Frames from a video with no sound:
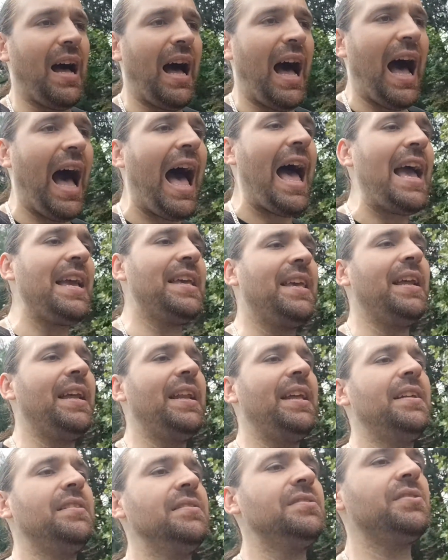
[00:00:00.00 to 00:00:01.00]
I get
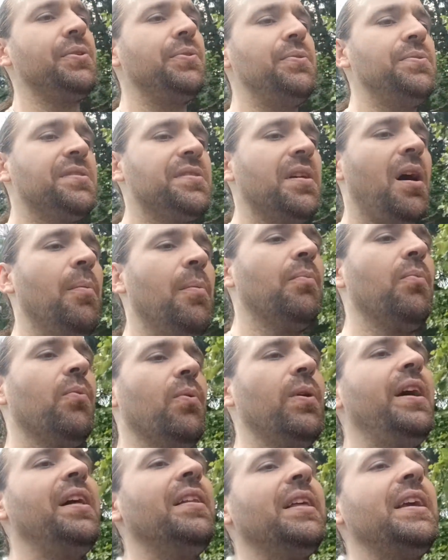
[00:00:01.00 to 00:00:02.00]
into some
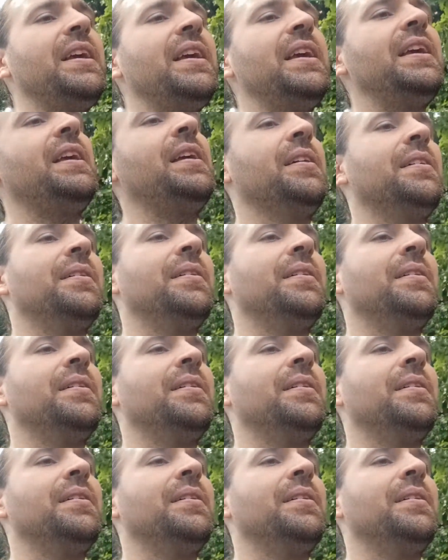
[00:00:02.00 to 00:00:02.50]
really